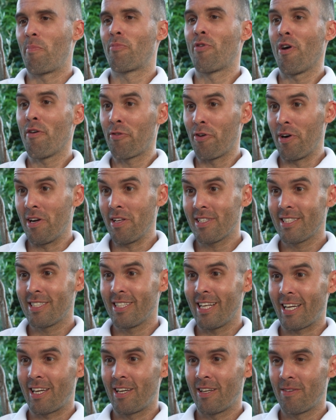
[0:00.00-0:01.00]
preference.
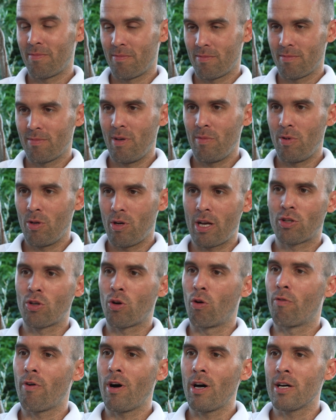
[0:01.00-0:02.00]
Like maybe you like to
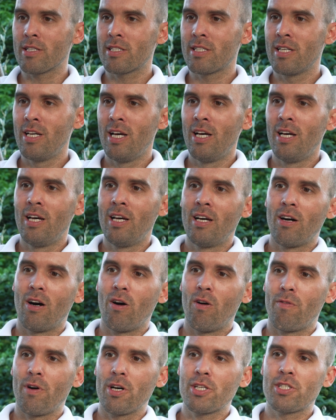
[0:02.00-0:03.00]
go
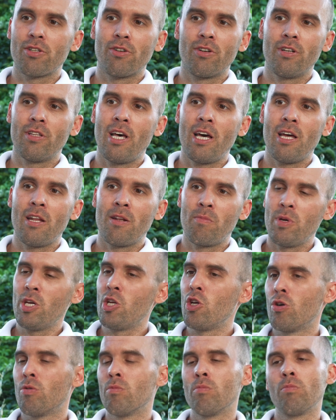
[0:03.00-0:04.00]
faster. Then
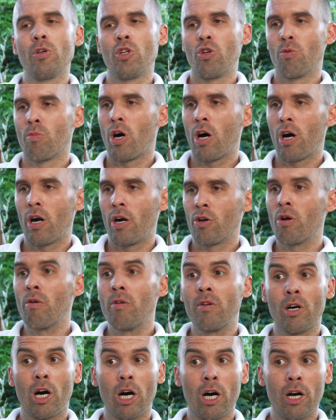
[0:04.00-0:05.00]
medium hard, or
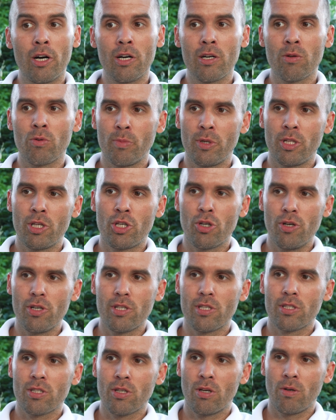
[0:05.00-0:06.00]
even hard will be the
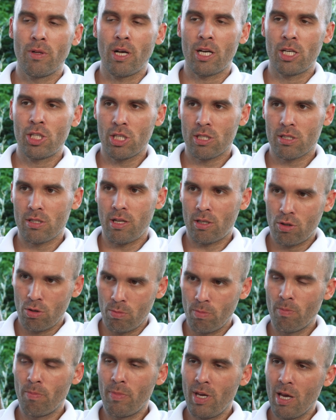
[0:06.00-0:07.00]
choice. So like it's just like to
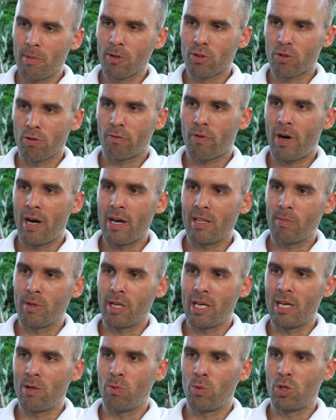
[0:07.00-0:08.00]
be able to find the
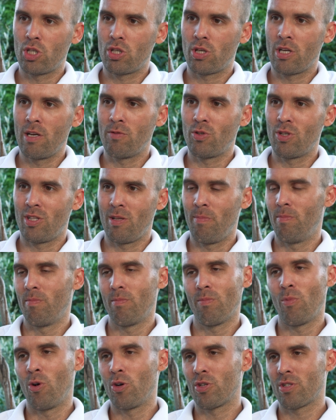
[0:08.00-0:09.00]
blade which gives you
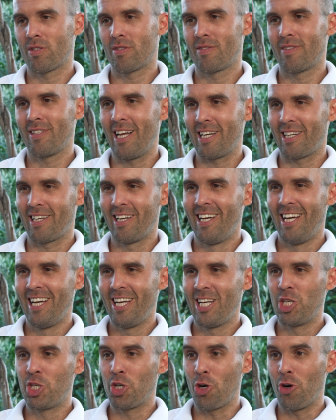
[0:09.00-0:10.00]
the most like
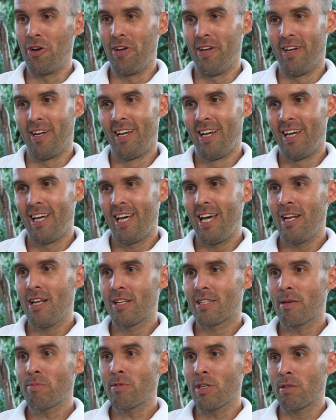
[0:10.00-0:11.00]
joy. And then
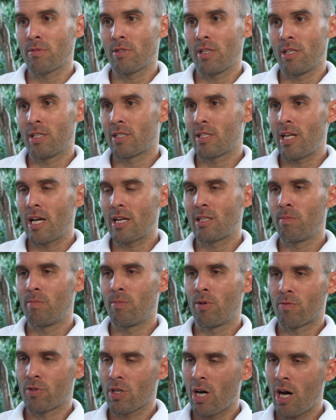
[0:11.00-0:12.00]
sometimes it takes a
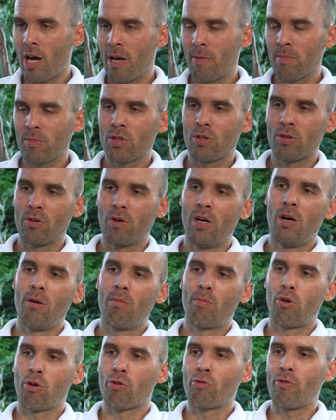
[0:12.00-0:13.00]
bit of time to
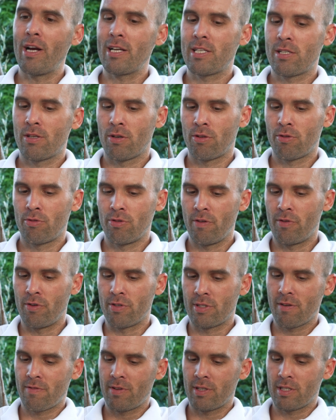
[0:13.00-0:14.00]
progress through
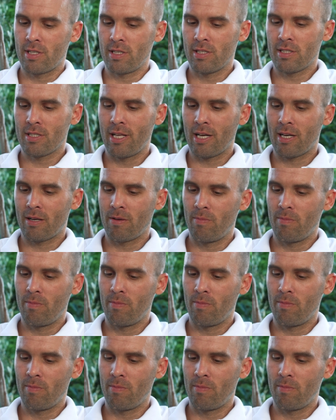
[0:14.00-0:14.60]
different stiffnesses, like